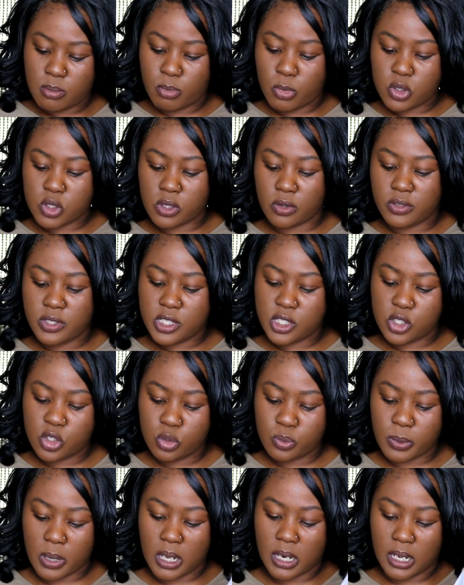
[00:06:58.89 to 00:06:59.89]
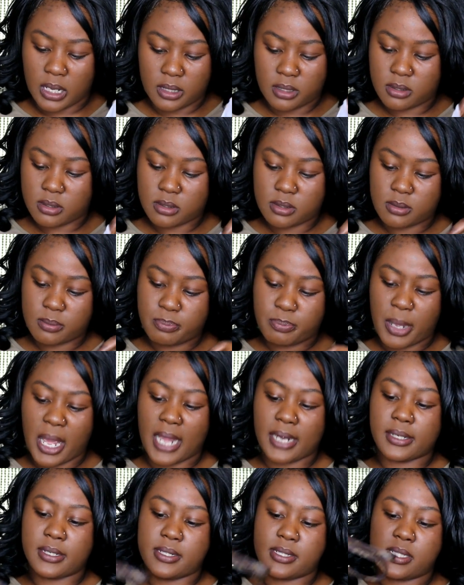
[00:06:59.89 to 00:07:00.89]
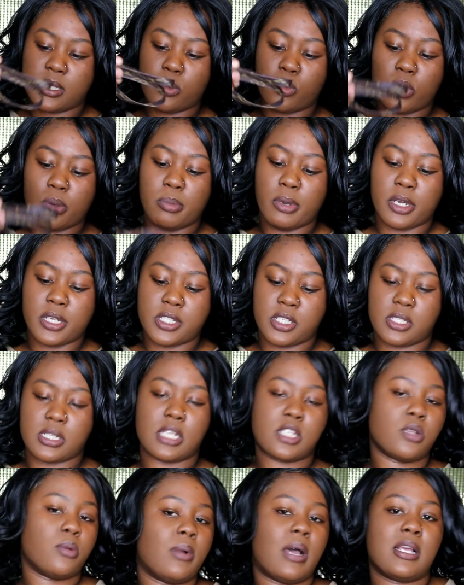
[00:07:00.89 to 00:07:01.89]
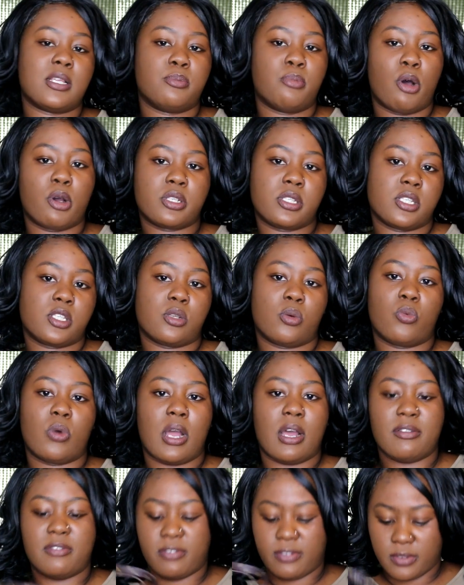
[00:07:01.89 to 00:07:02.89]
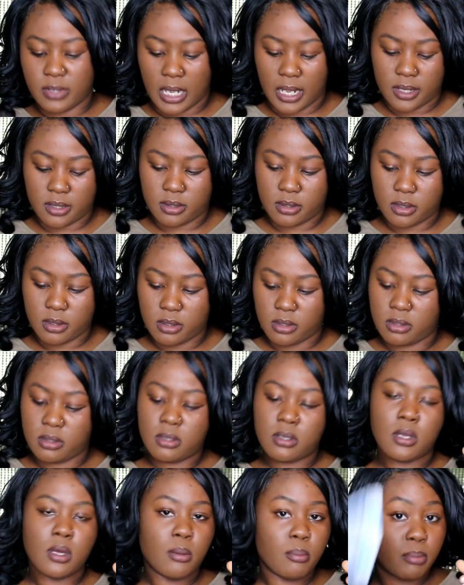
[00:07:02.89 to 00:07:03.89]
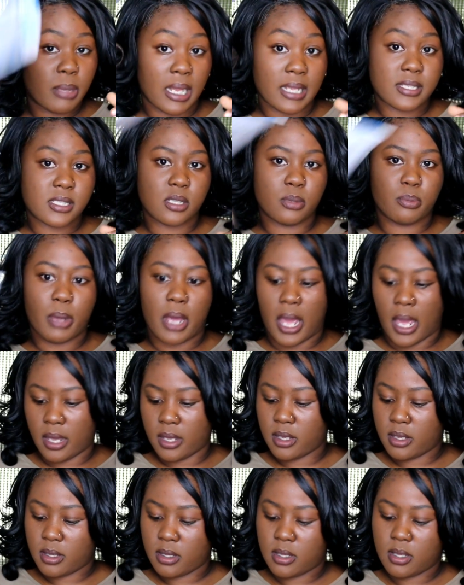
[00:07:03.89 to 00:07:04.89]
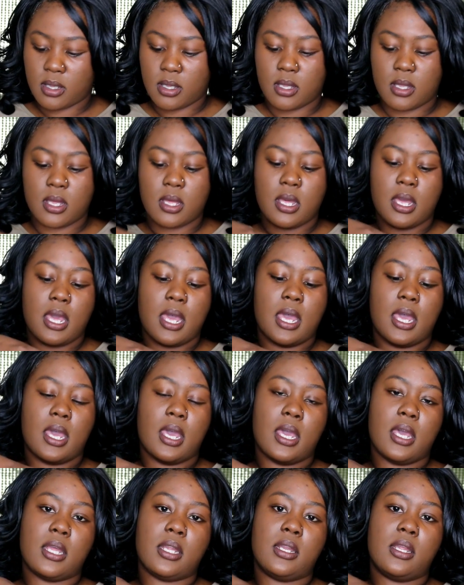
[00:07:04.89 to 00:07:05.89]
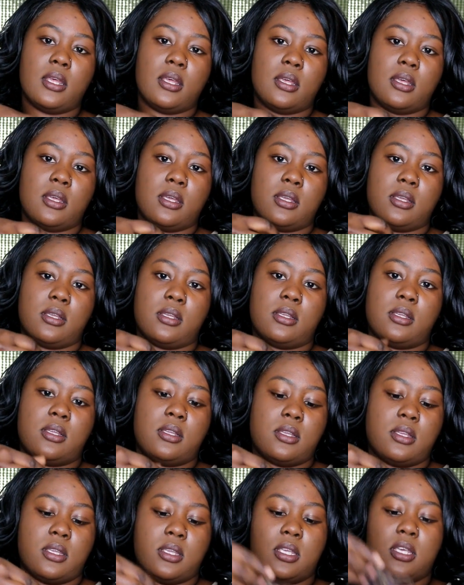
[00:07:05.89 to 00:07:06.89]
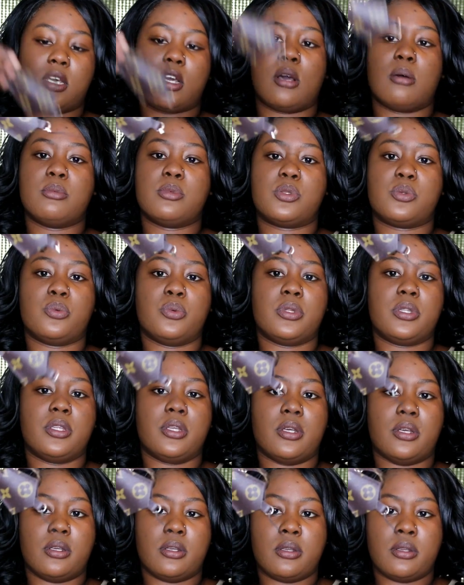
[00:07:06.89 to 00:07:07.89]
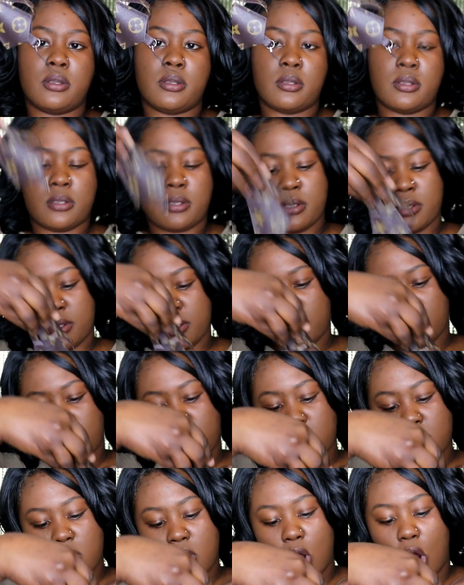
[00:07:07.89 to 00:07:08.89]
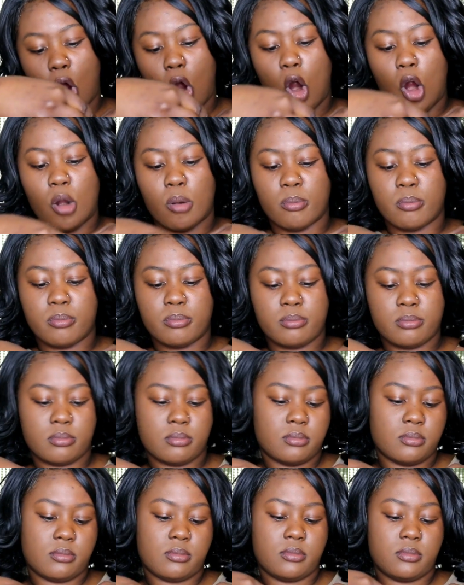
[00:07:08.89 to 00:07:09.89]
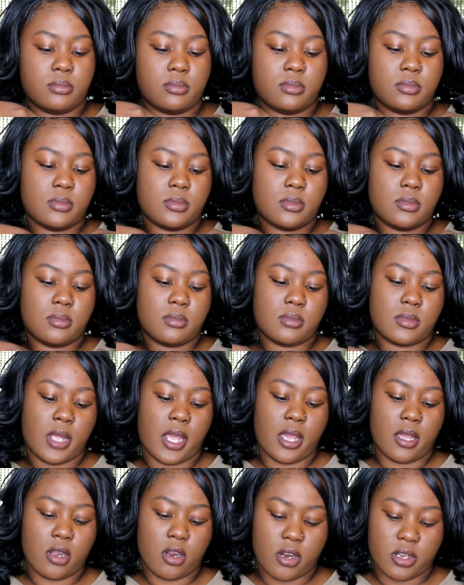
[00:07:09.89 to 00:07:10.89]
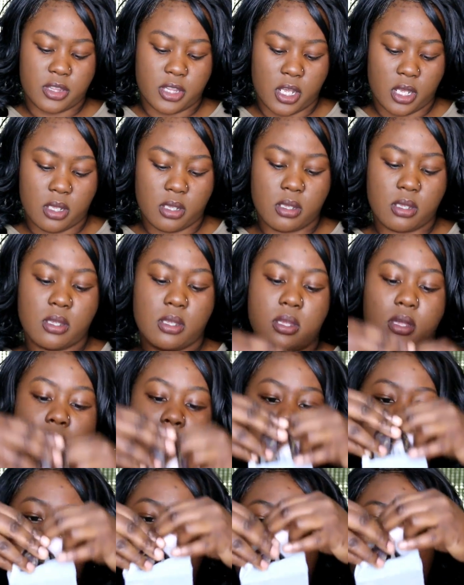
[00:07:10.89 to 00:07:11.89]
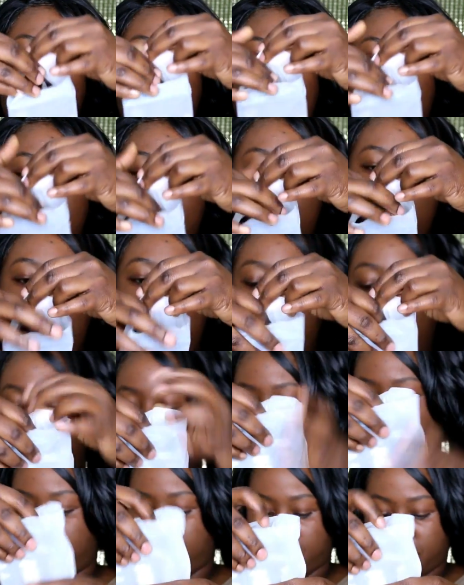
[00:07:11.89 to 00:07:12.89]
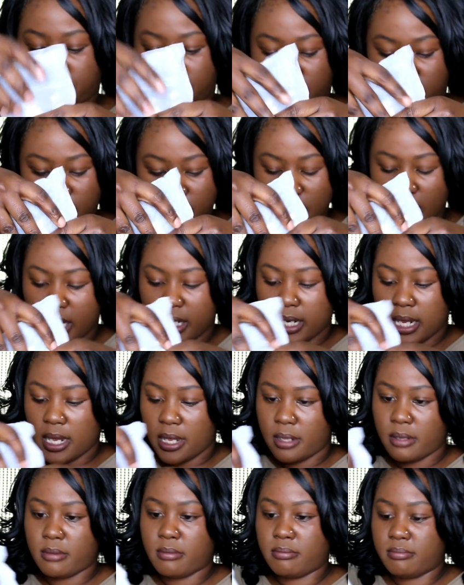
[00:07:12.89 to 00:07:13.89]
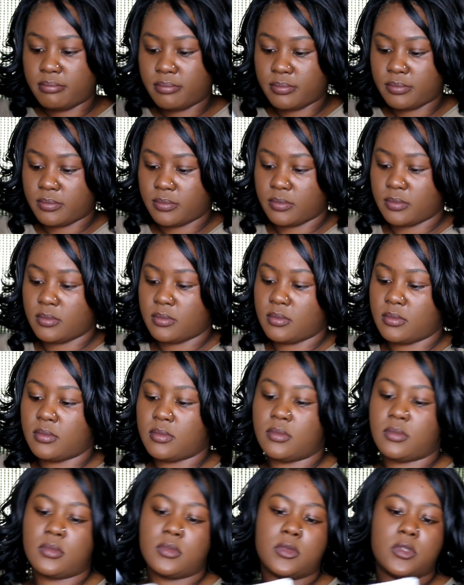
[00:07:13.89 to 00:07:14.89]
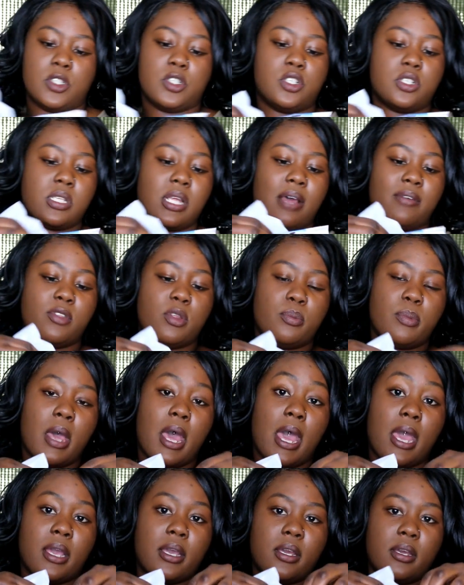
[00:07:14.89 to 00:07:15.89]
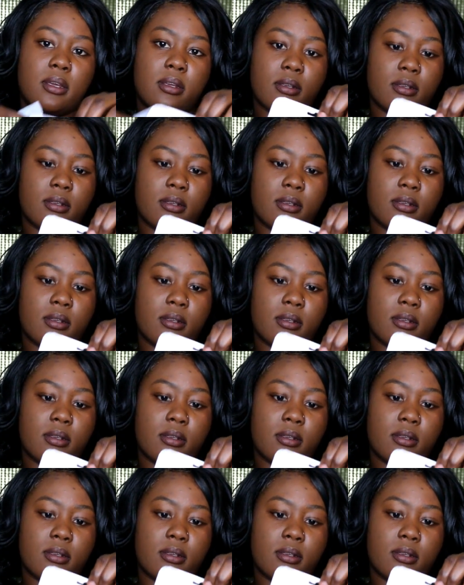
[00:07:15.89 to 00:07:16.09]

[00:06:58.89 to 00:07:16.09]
most of these dupe are like packed the same way, but it's just that has boxes, some have like the plastic bag. And it comes with the arm hanger thing, like so. And then you just have the bag.